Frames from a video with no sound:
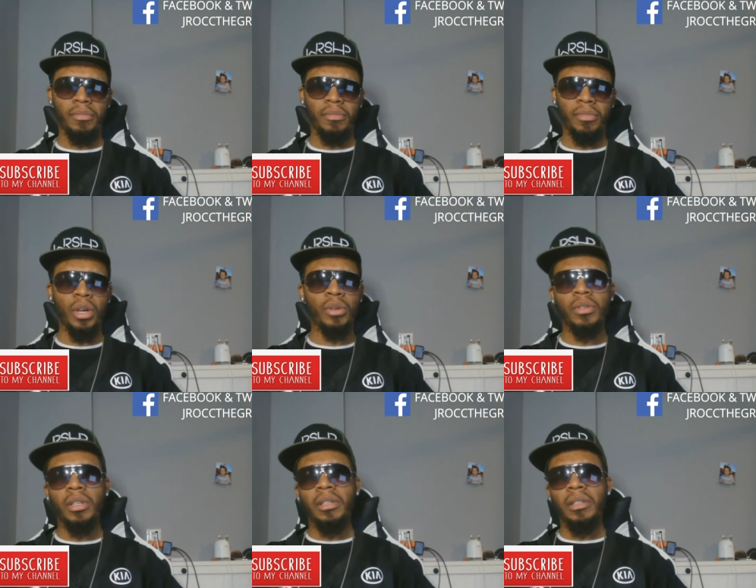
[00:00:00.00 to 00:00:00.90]
so
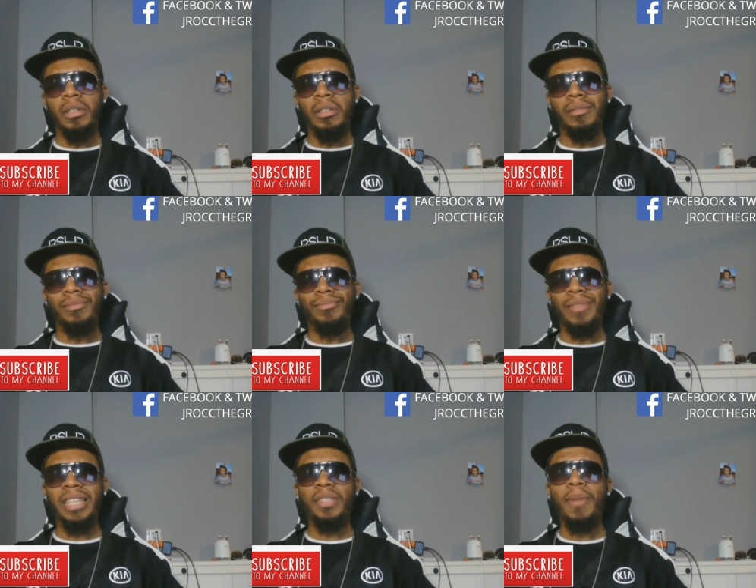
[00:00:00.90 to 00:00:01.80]

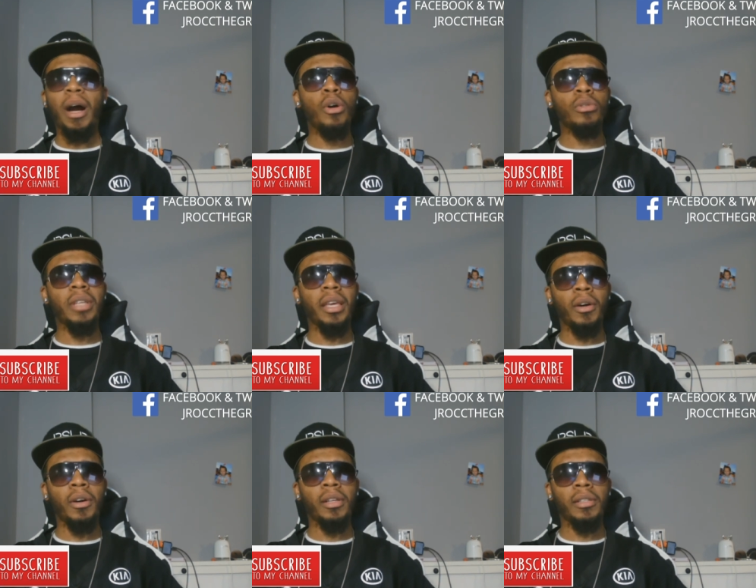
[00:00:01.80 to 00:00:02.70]
that's my whole take
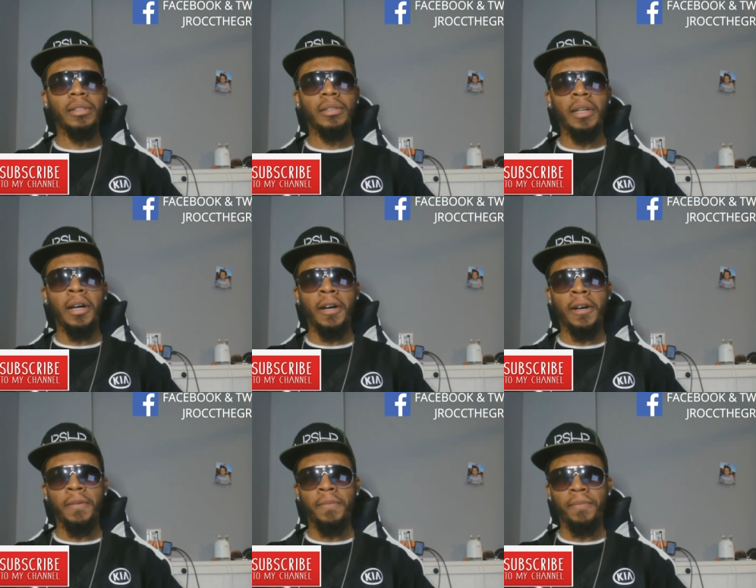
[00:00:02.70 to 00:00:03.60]
on it. Um,